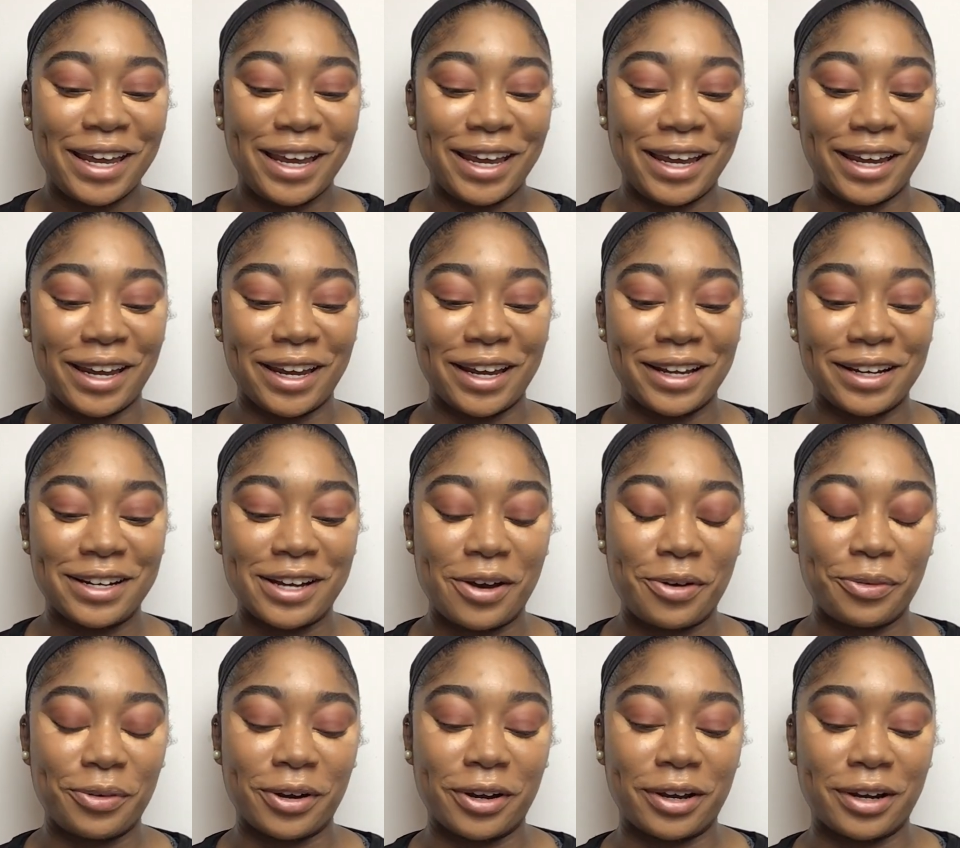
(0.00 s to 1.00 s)
and
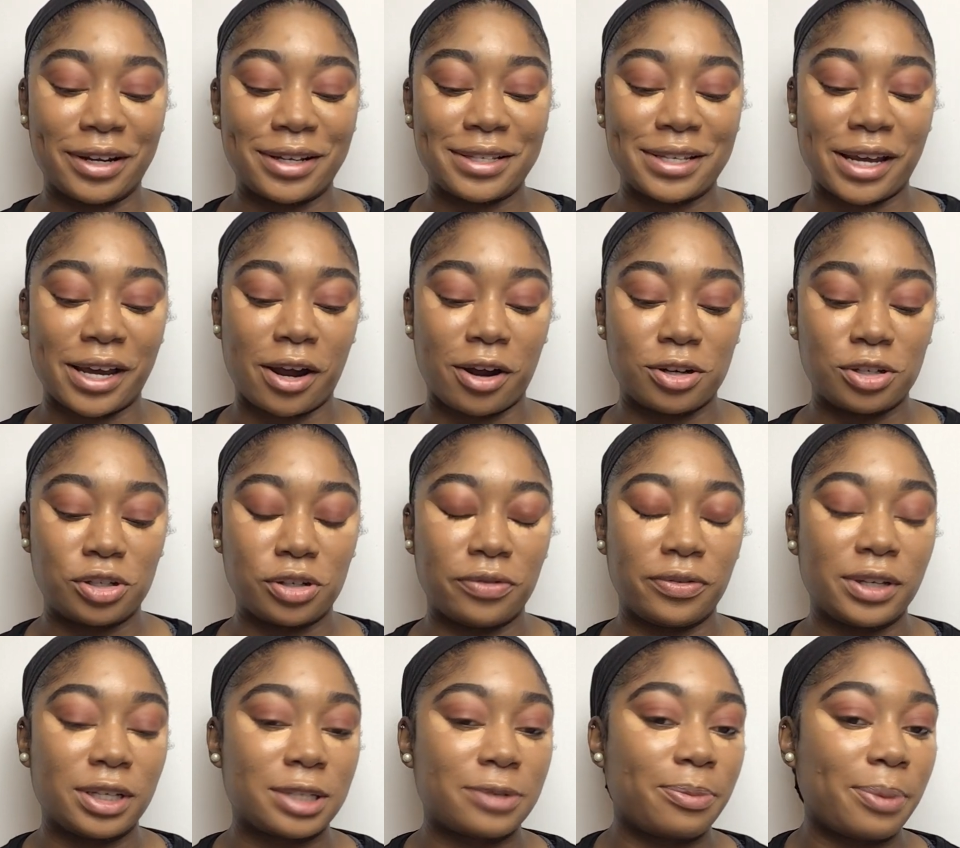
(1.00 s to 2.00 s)
we're gonna take our
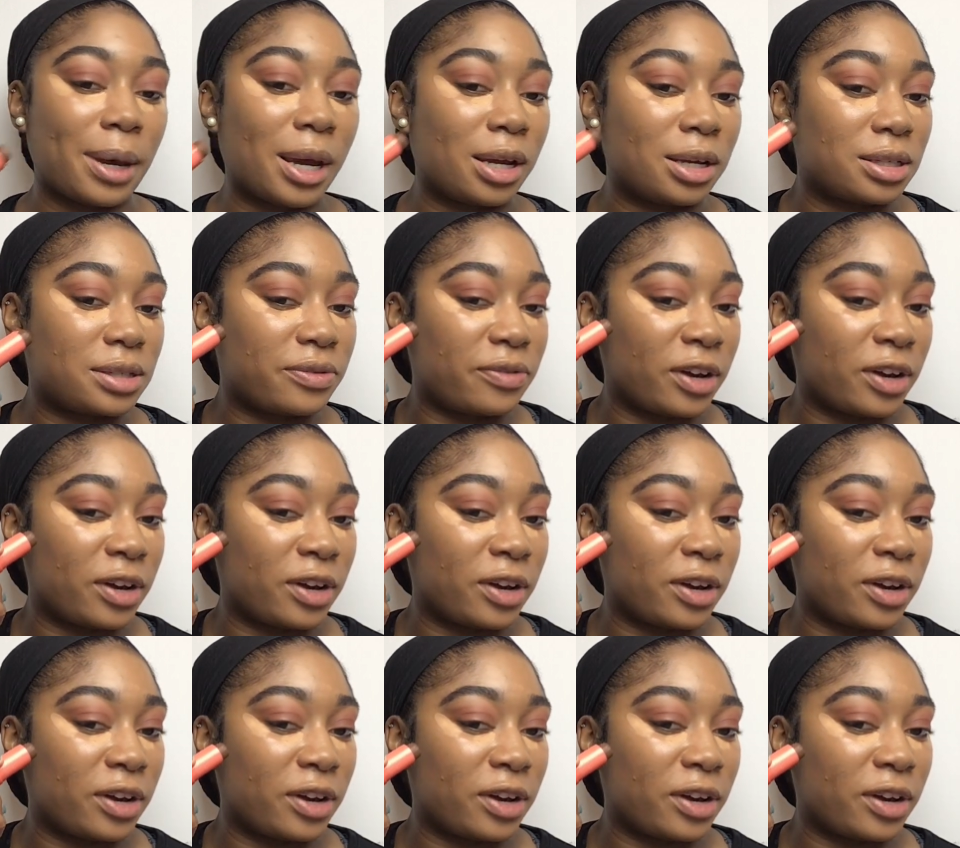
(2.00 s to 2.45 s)
Juvias Paste